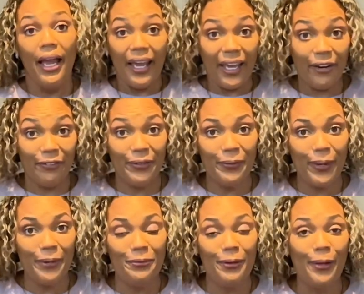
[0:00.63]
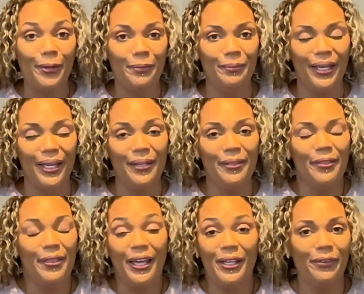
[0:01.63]
Hey everyone, welcome in.
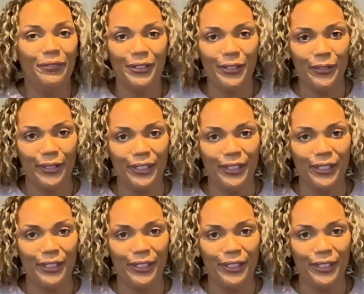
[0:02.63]
Thank you for tuning